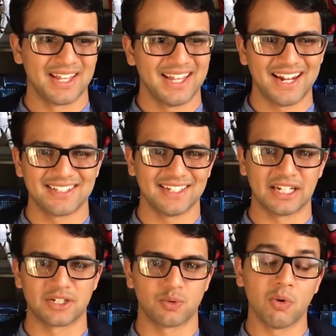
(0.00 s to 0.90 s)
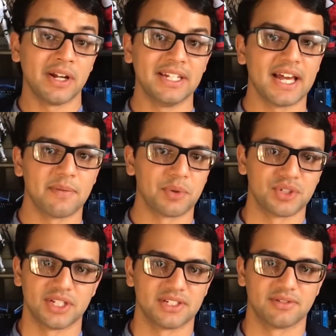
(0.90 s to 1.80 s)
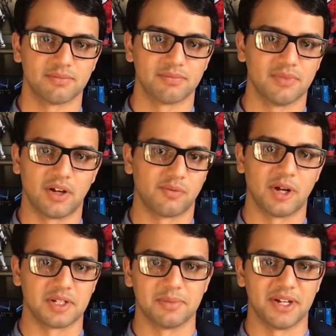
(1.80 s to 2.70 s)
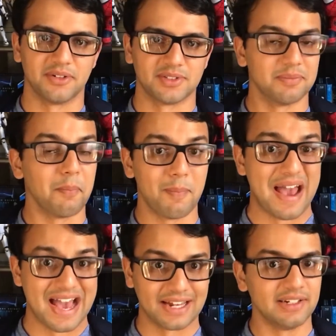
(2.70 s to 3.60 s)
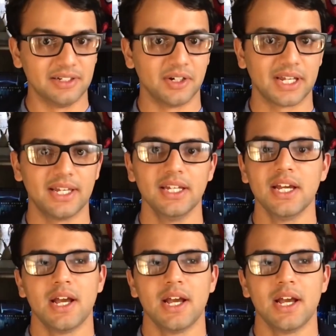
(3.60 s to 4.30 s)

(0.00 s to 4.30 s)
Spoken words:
It has like a 29% on Rotten Tomatoes. Bad, okay?